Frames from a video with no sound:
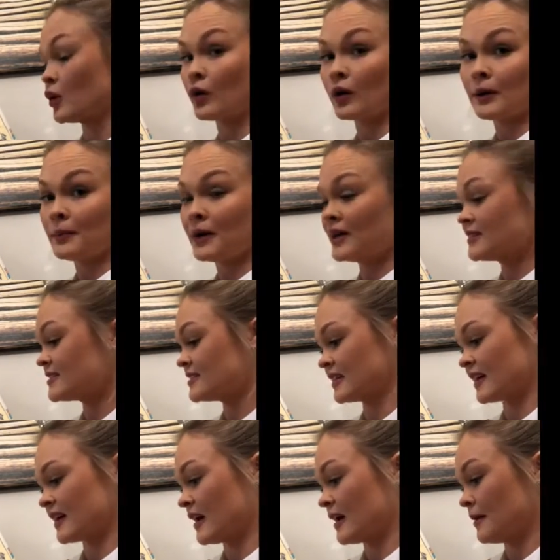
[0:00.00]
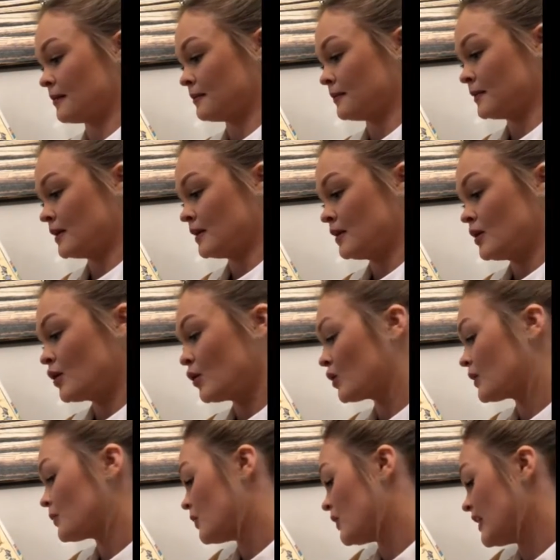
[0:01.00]
or a bus to come,
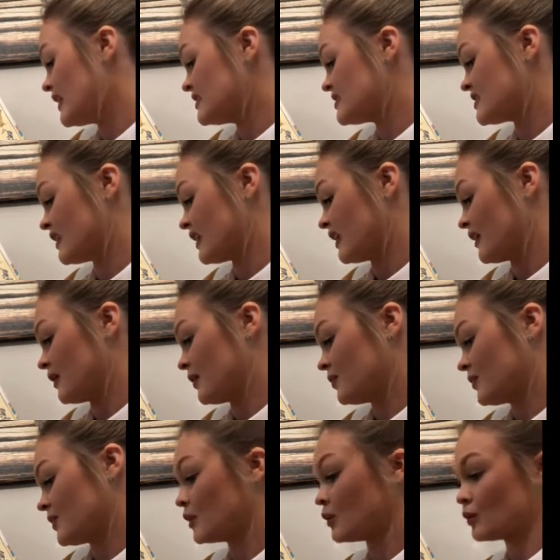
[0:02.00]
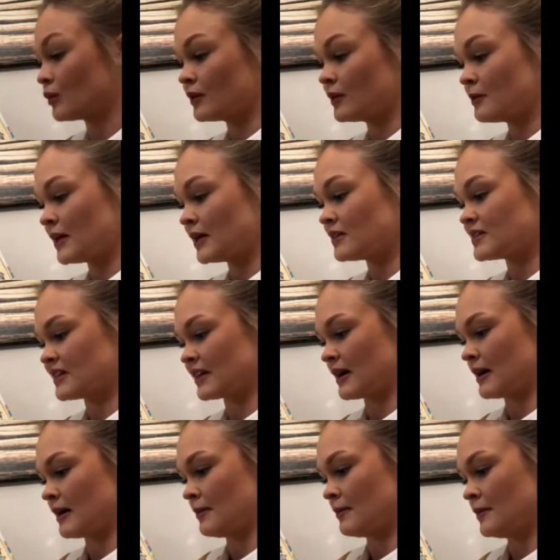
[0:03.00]
or a plane to go, or the mail to
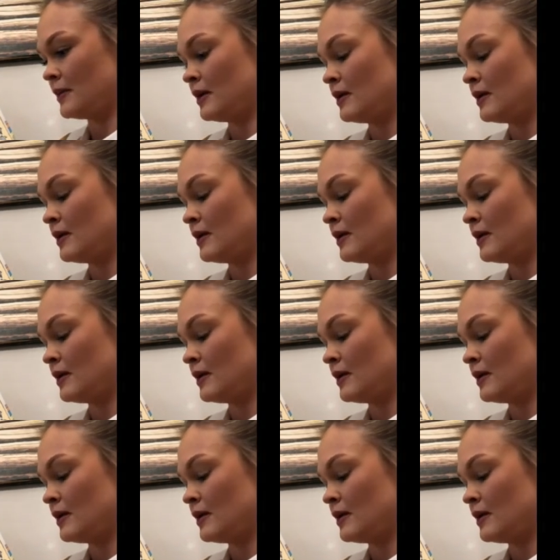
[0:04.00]
come,